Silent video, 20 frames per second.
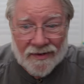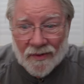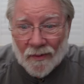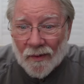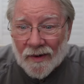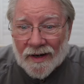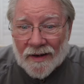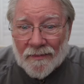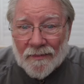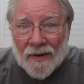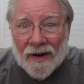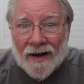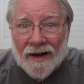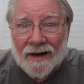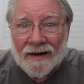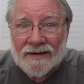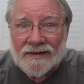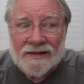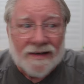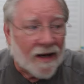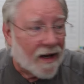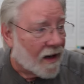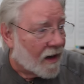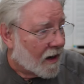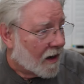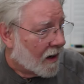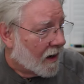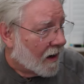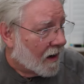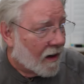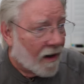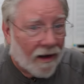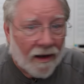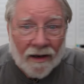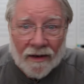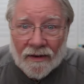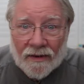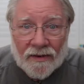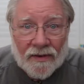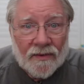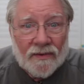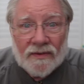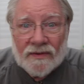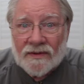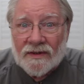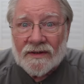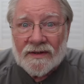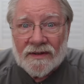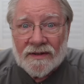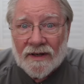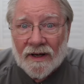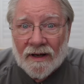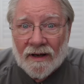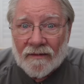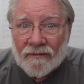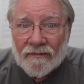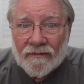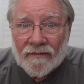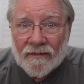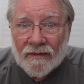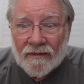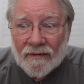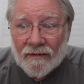$20. Use the stuff.